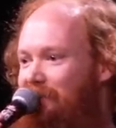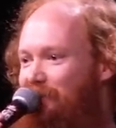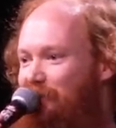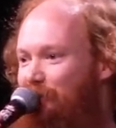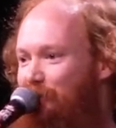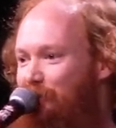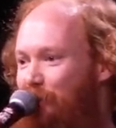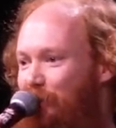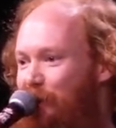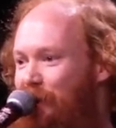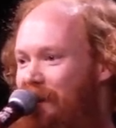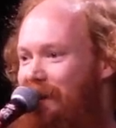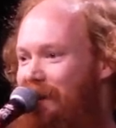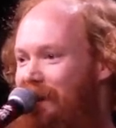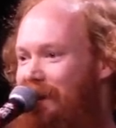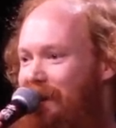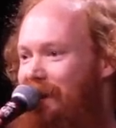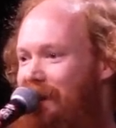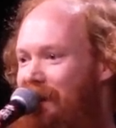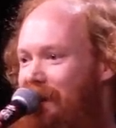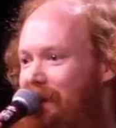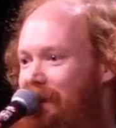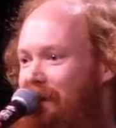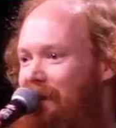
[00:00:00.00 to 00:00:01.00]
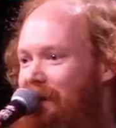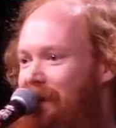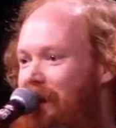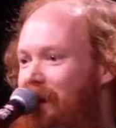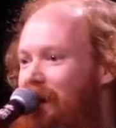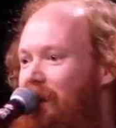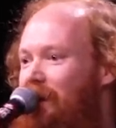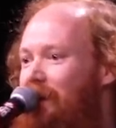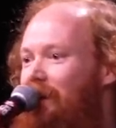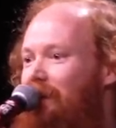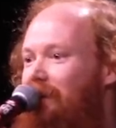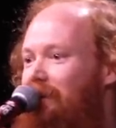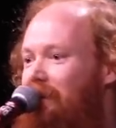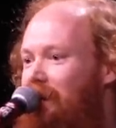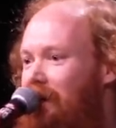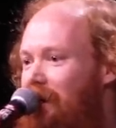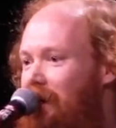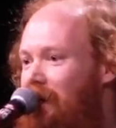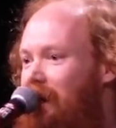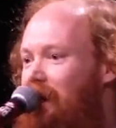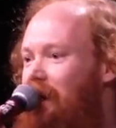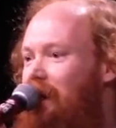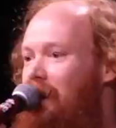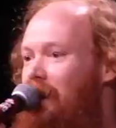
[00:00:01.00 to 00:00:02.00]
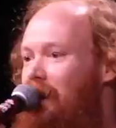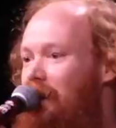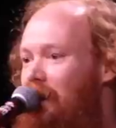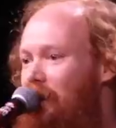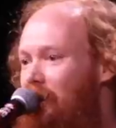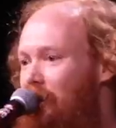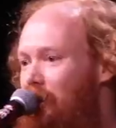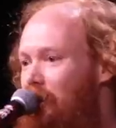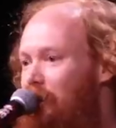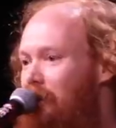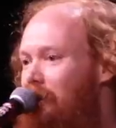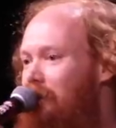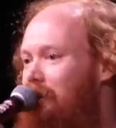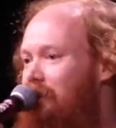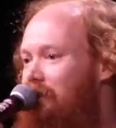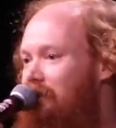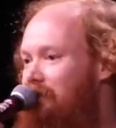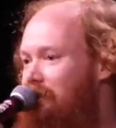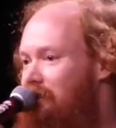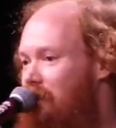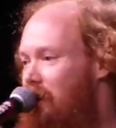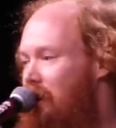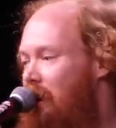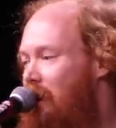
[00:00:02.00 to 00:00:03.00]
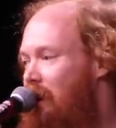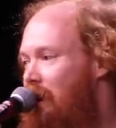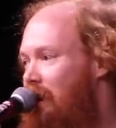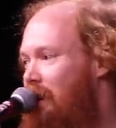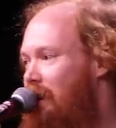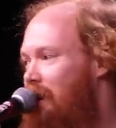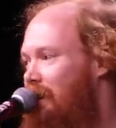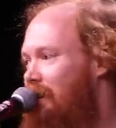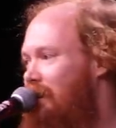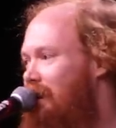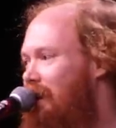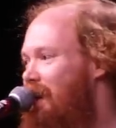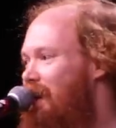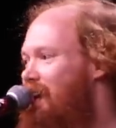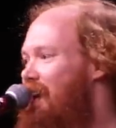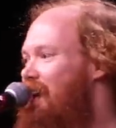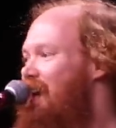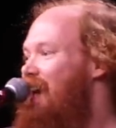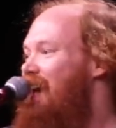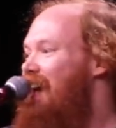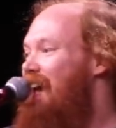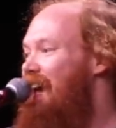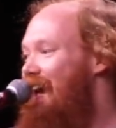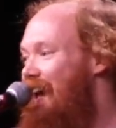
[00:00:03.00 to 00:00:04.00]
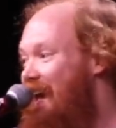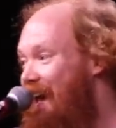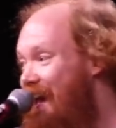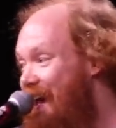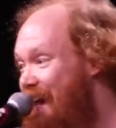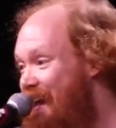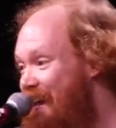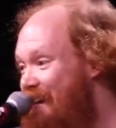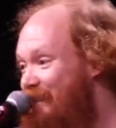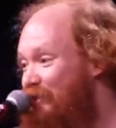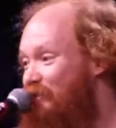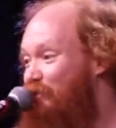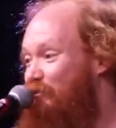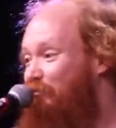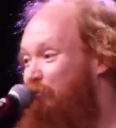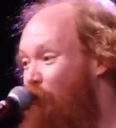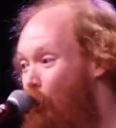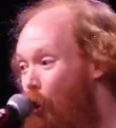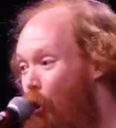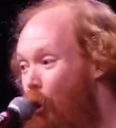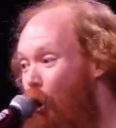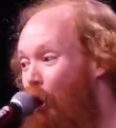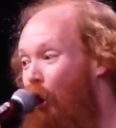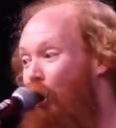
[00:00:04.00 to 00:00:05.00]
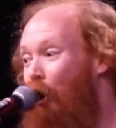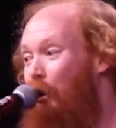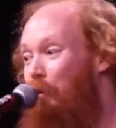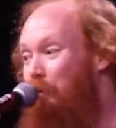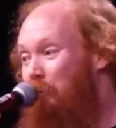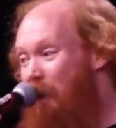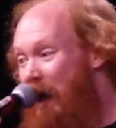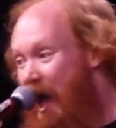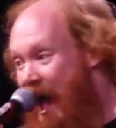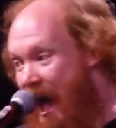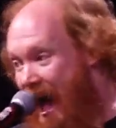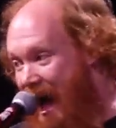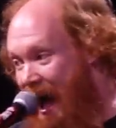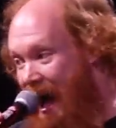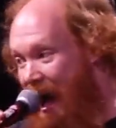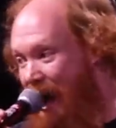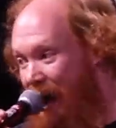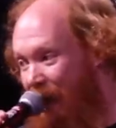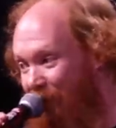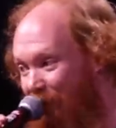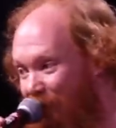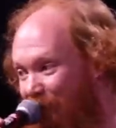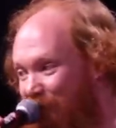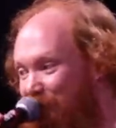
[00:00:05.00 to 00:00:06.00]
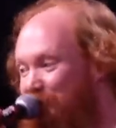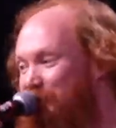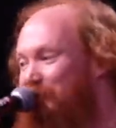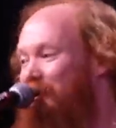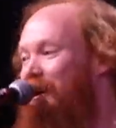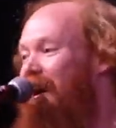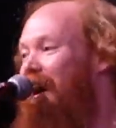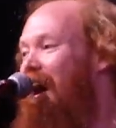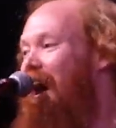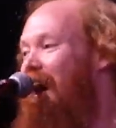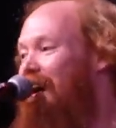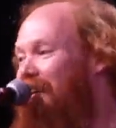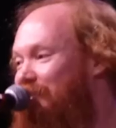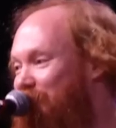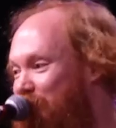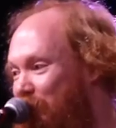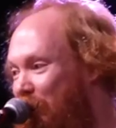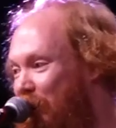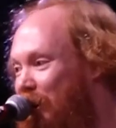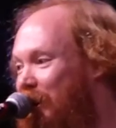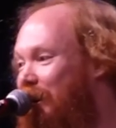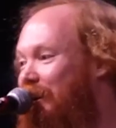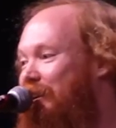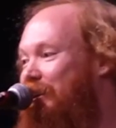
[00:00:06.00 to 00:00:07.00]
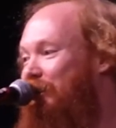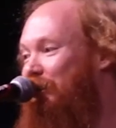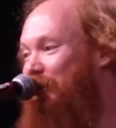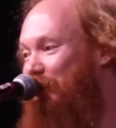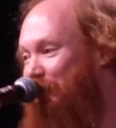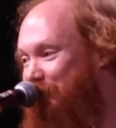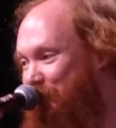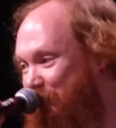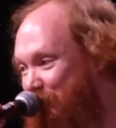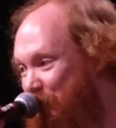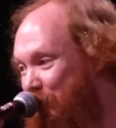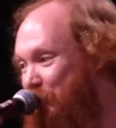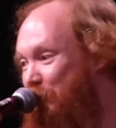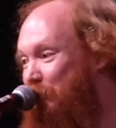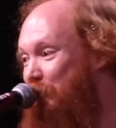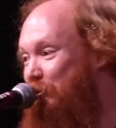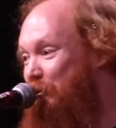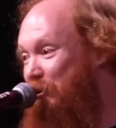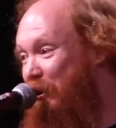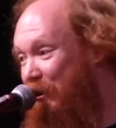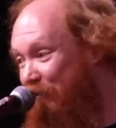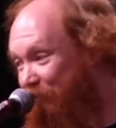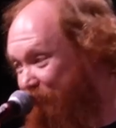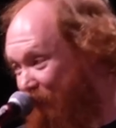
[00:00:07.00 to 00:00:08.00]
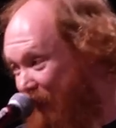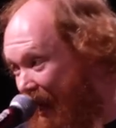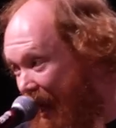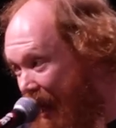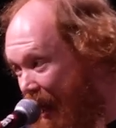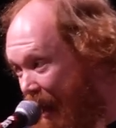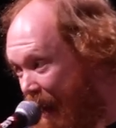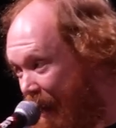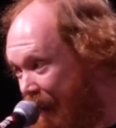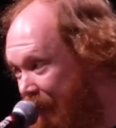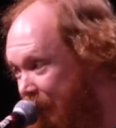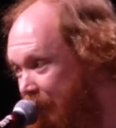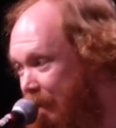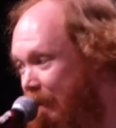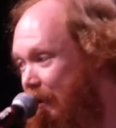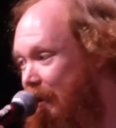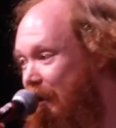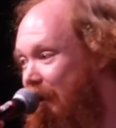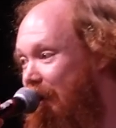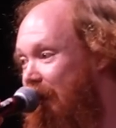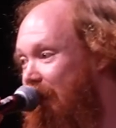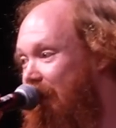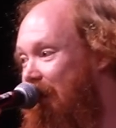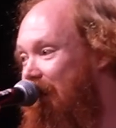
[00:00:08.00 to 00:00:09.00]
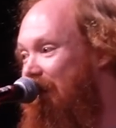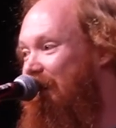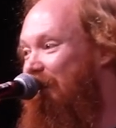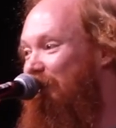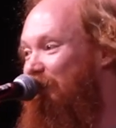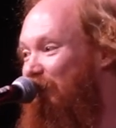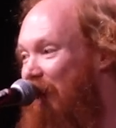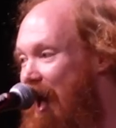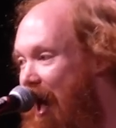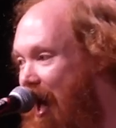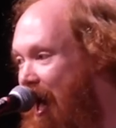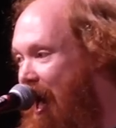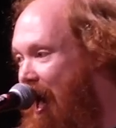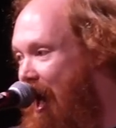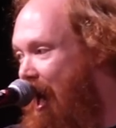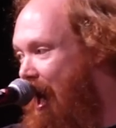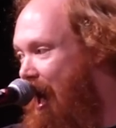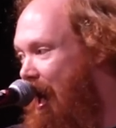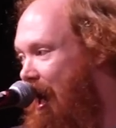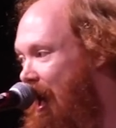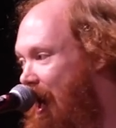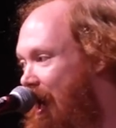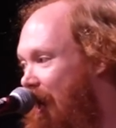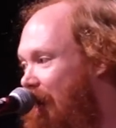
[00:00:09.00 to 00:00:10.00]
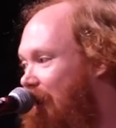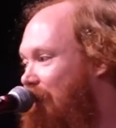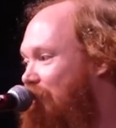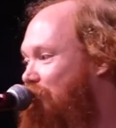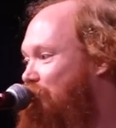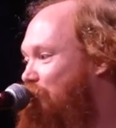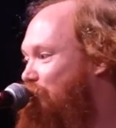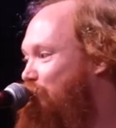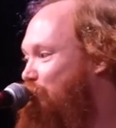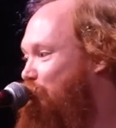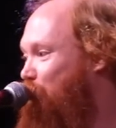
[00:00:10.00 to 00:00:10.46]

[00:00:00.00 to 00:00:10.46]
sweet little dog is four pounds. I took her to the vet last